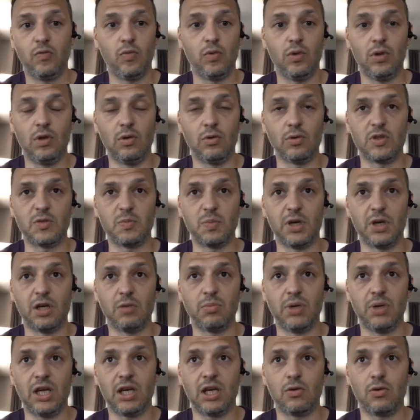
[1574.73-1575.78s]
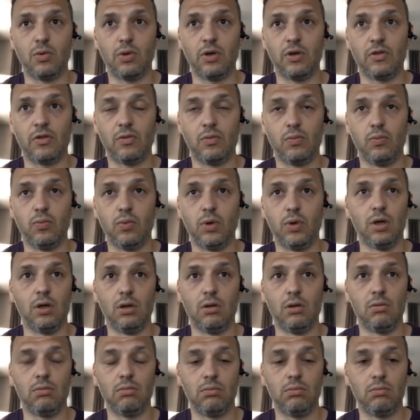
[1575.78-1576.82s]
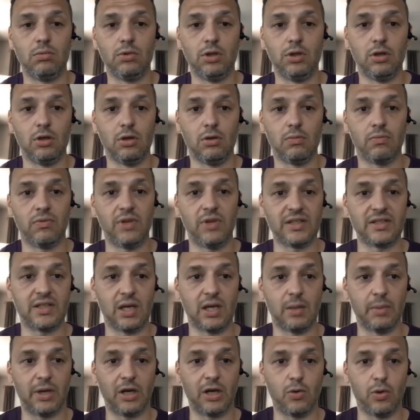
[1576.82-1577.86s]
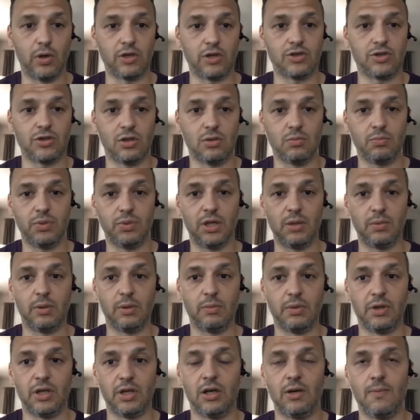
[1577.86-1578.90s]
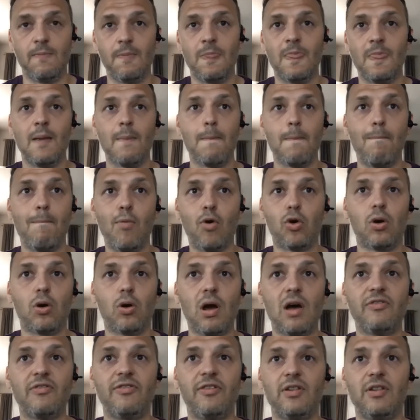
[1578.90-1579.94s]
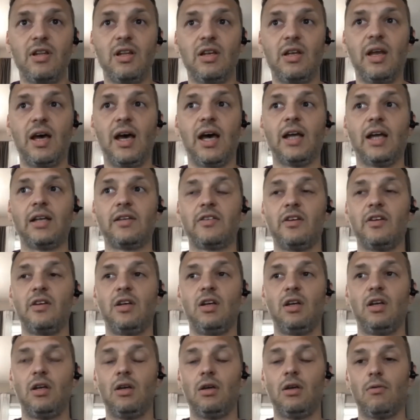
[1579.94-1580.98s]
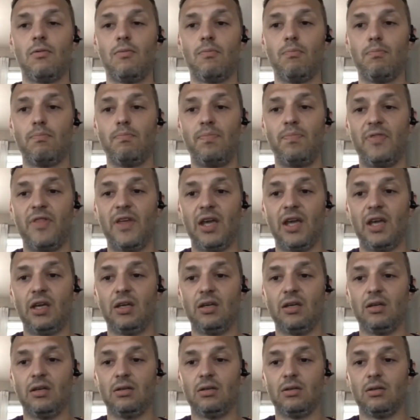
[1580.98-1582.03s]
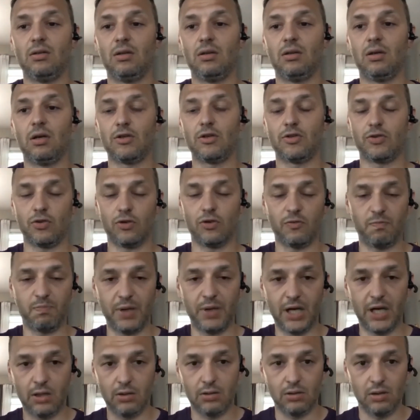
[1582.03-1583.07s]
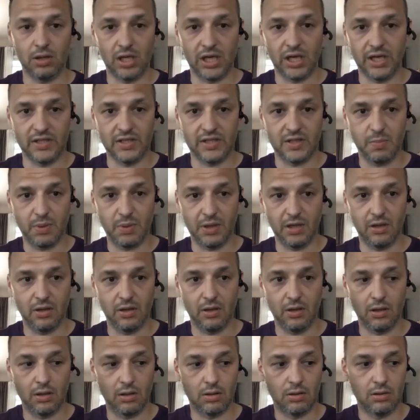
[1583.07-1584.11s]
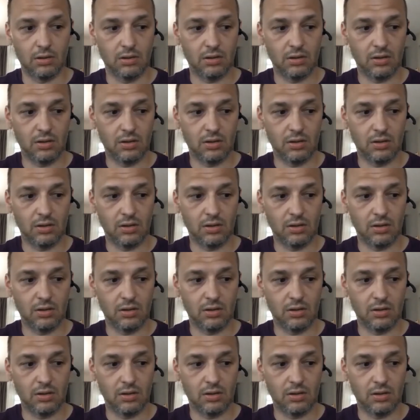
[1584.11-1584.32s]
They respond back with, well, you know, that's not my question, blah, blah, blah. More often than not, they are sort of paralyzed by their